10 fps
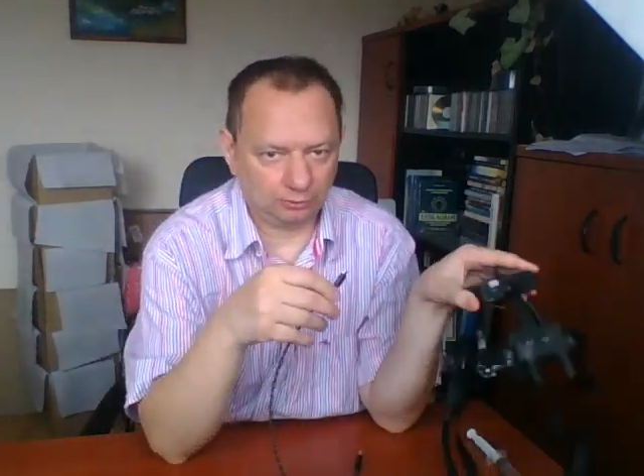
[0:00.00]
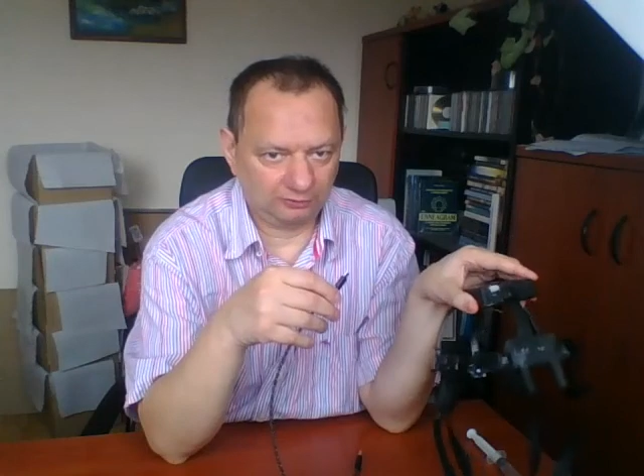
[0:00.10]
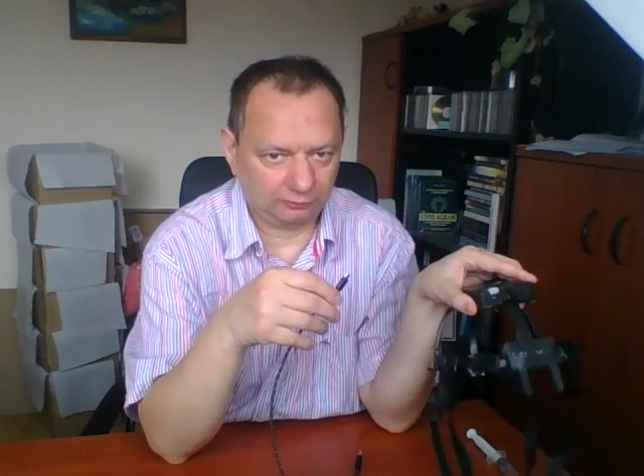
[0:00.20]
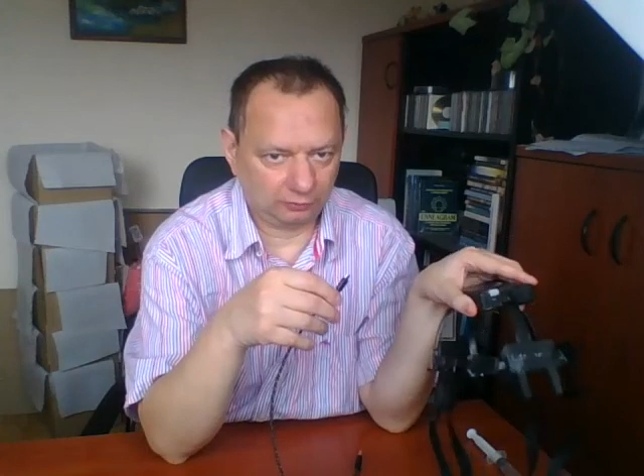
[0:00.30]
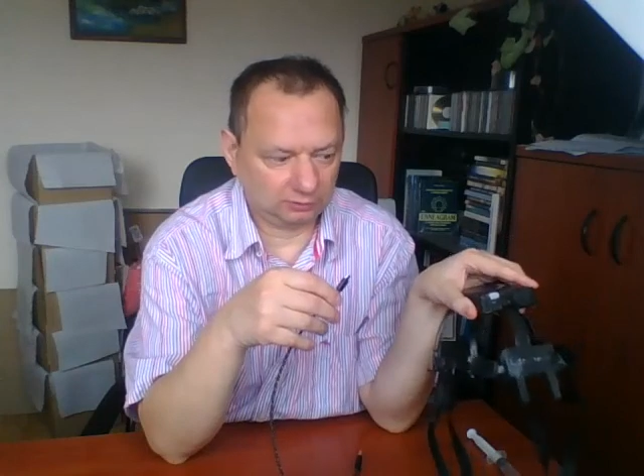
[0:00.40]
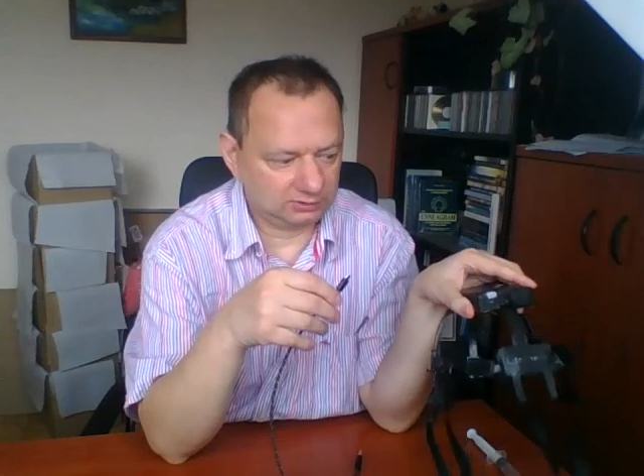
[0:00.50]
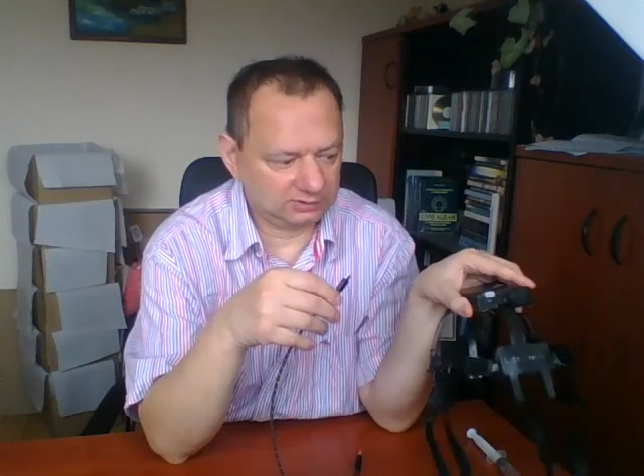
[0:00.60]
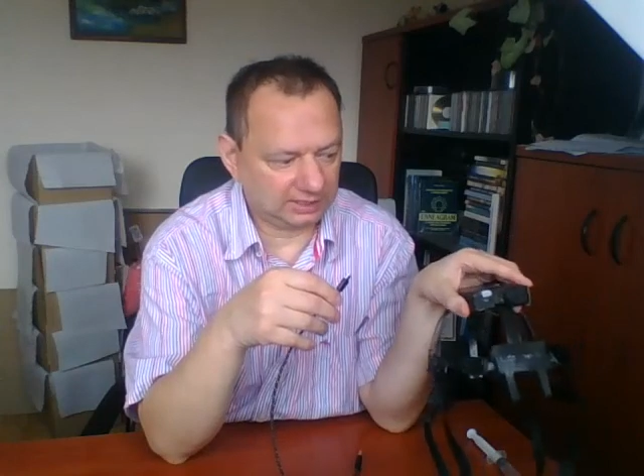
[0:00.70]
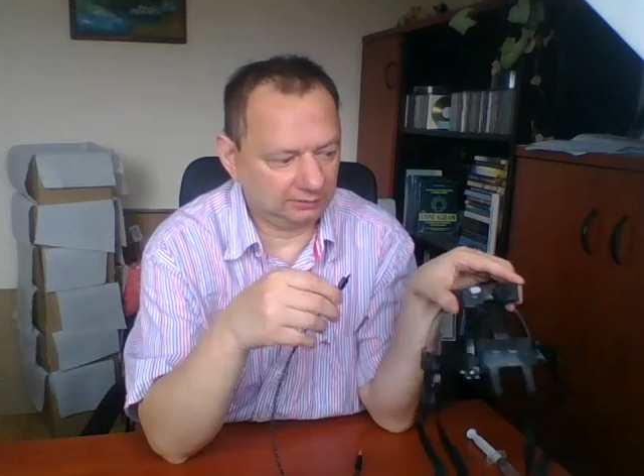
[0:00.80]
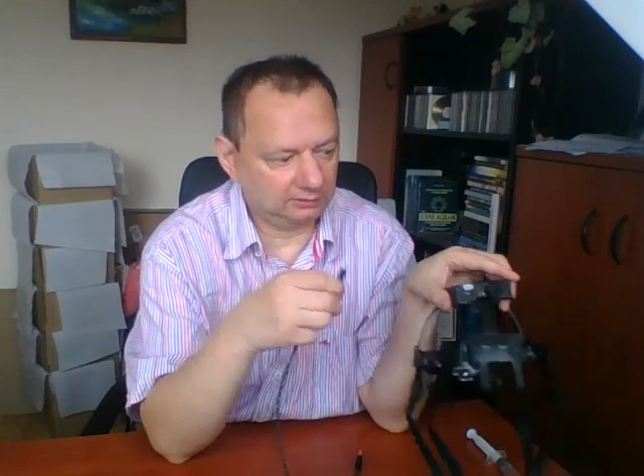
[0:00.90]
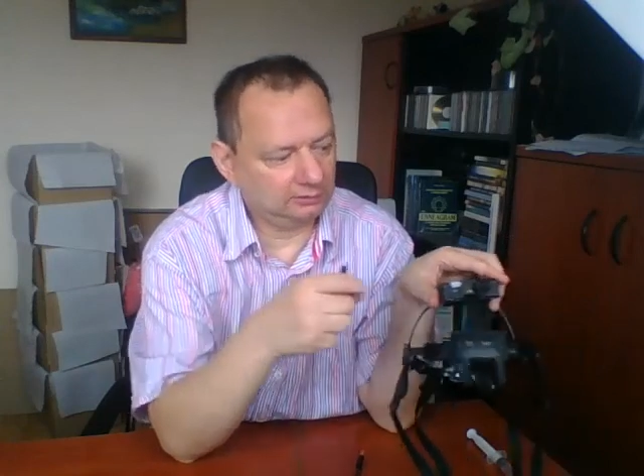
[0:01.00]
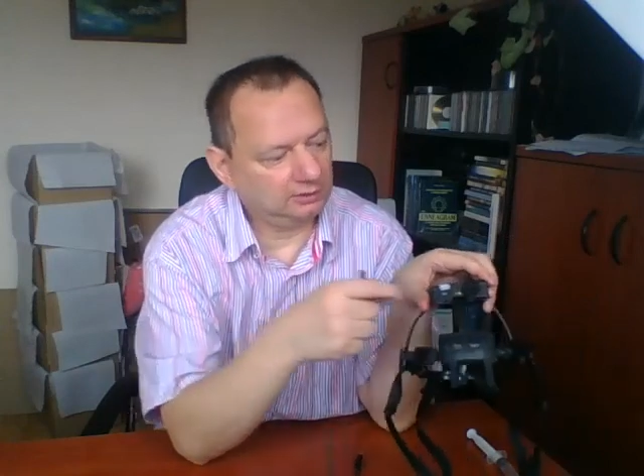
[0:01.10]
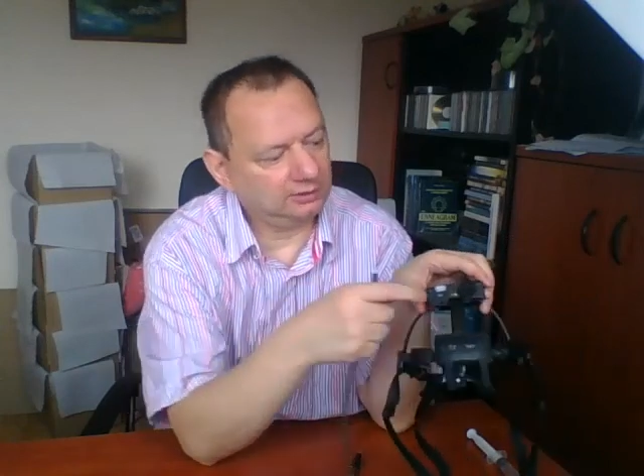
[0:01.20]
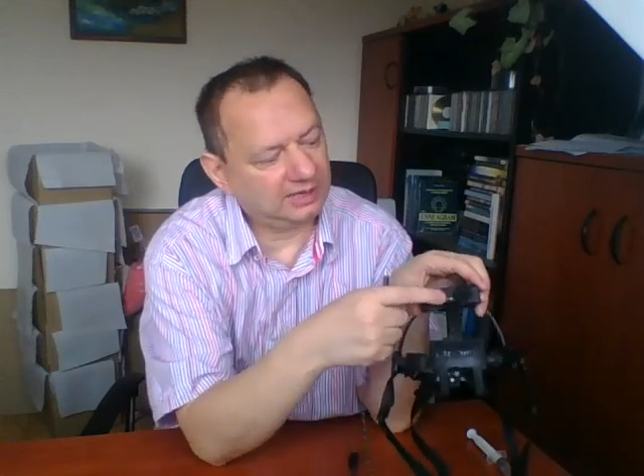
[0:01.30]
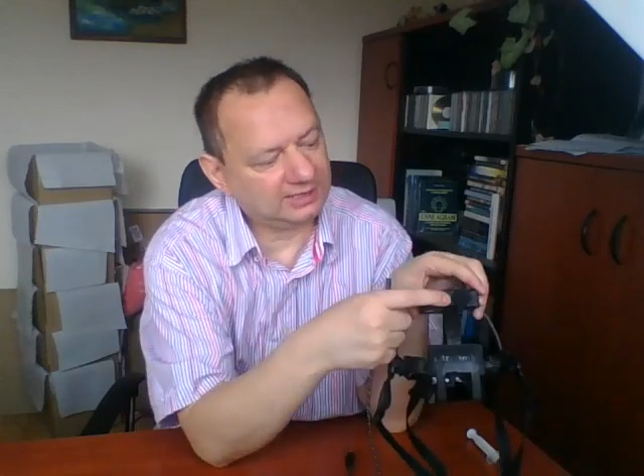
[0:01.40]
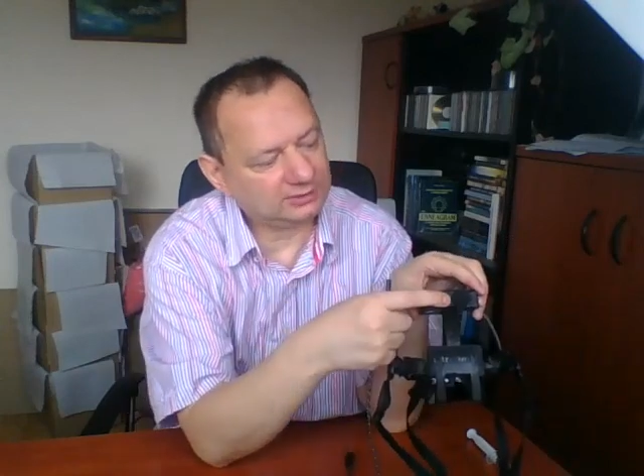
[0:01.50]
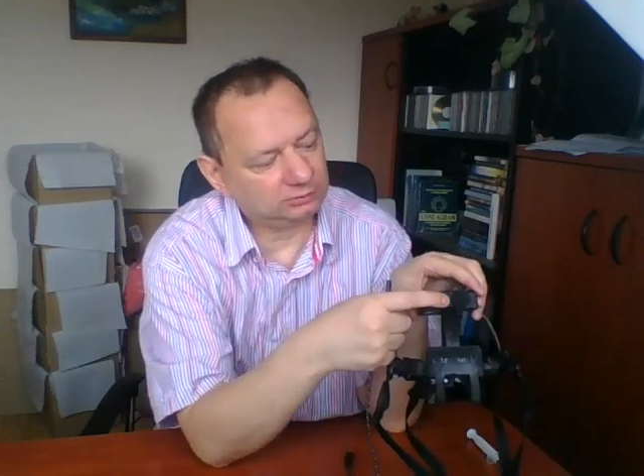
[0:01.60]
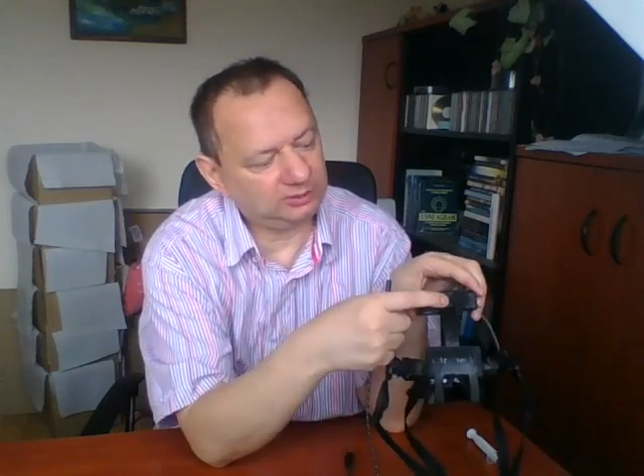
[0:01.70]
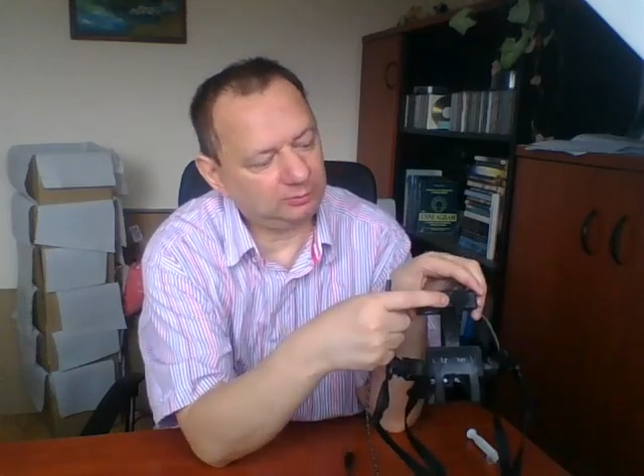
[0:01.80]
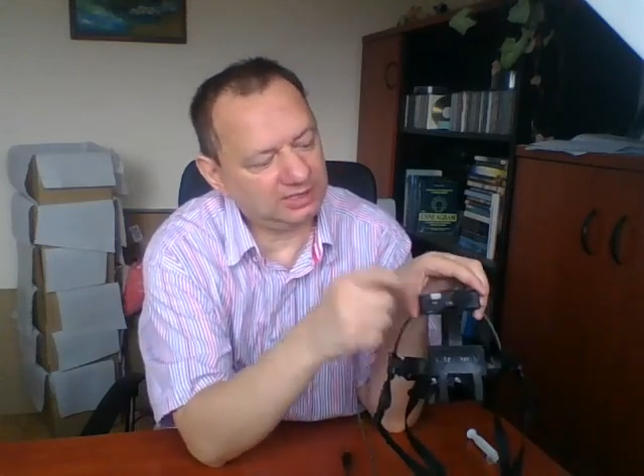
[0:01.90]
the front side next to
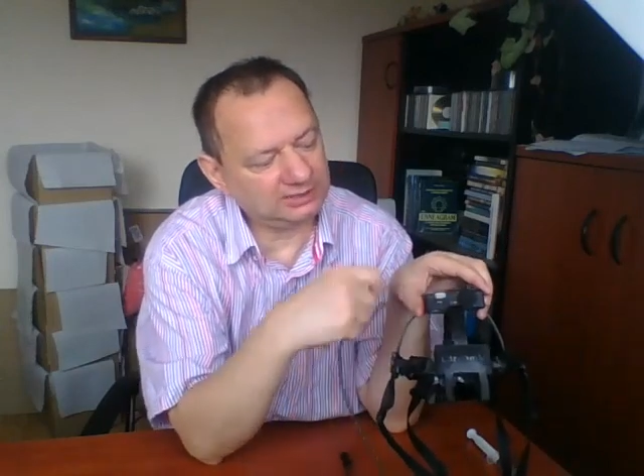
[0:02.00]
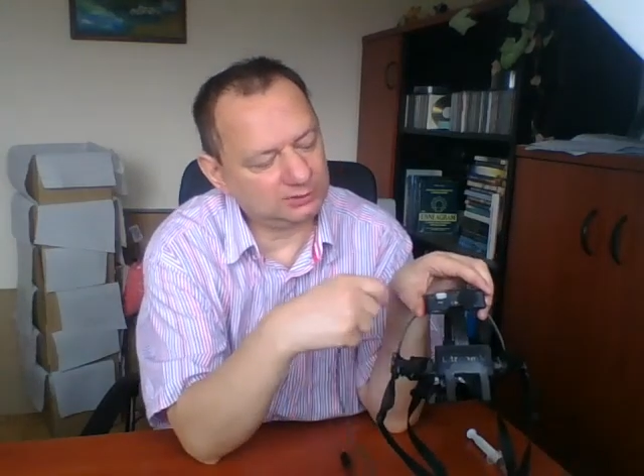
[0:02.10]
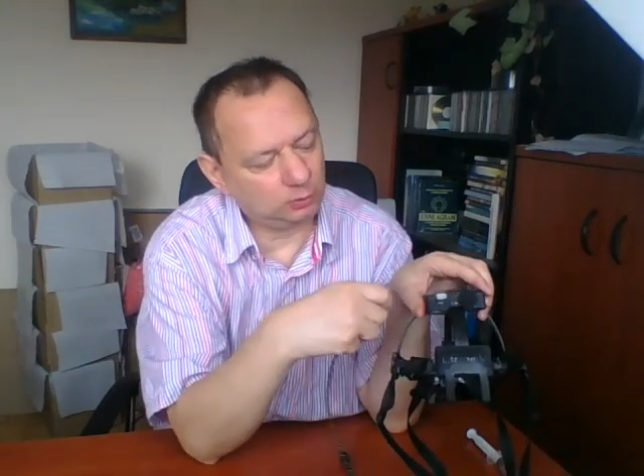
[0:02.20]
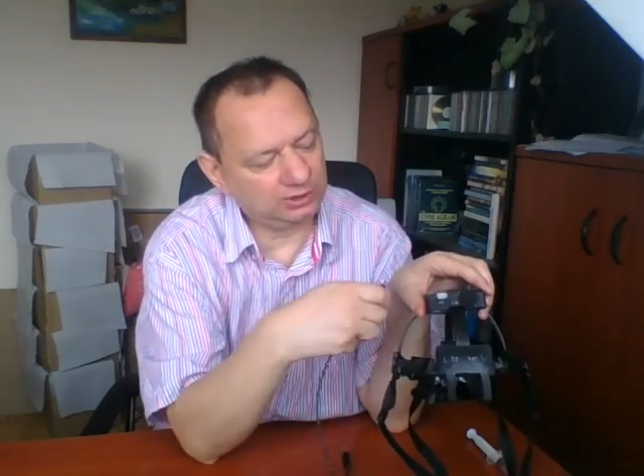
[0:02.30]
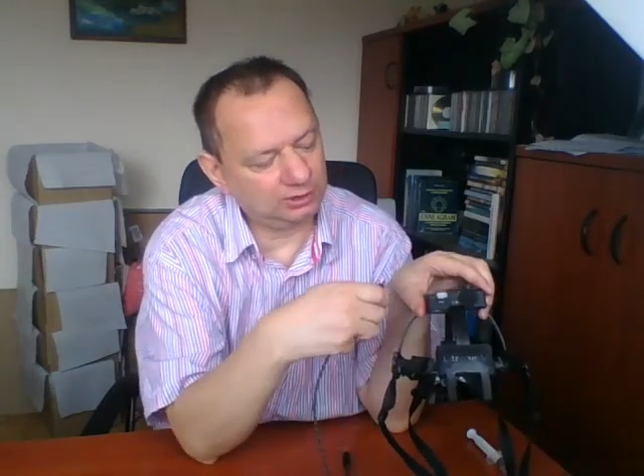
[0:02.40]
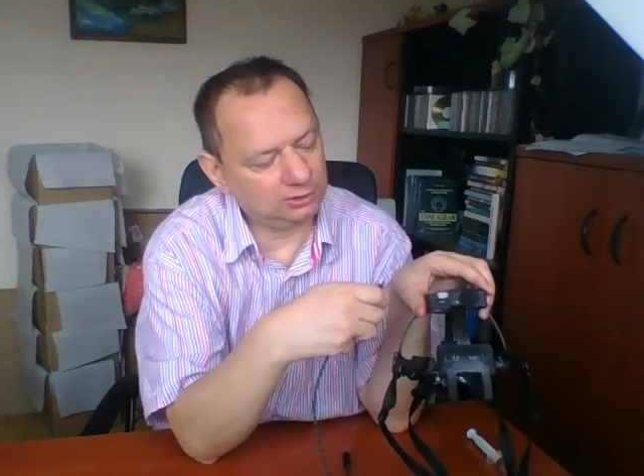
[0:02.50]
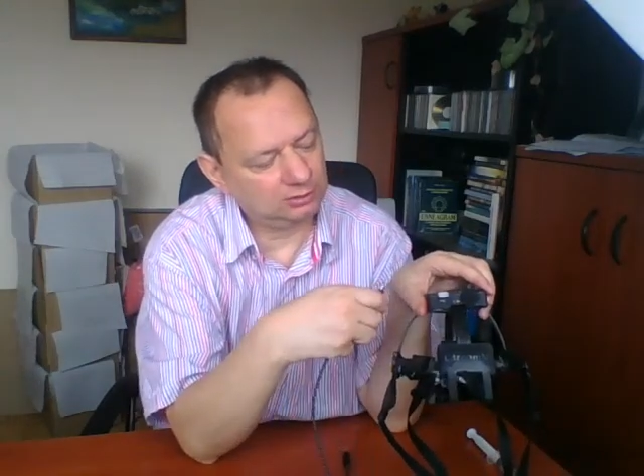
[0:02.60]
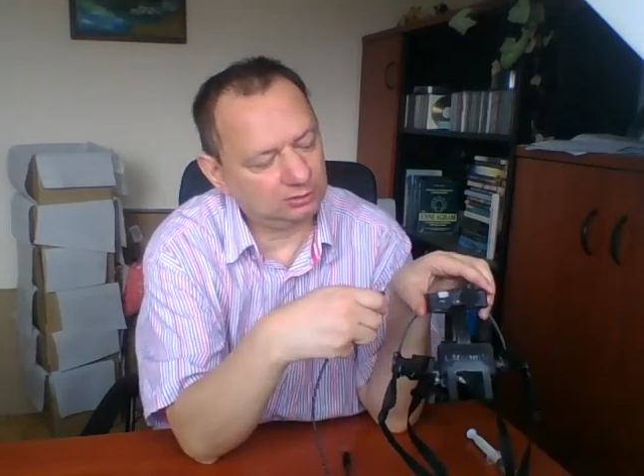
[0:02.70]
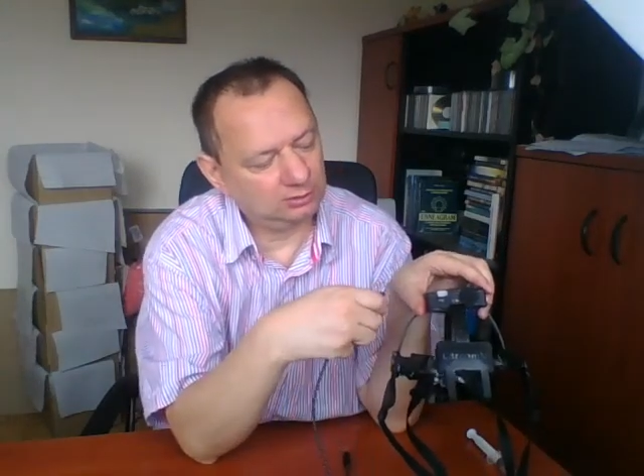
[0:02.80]
the main switch.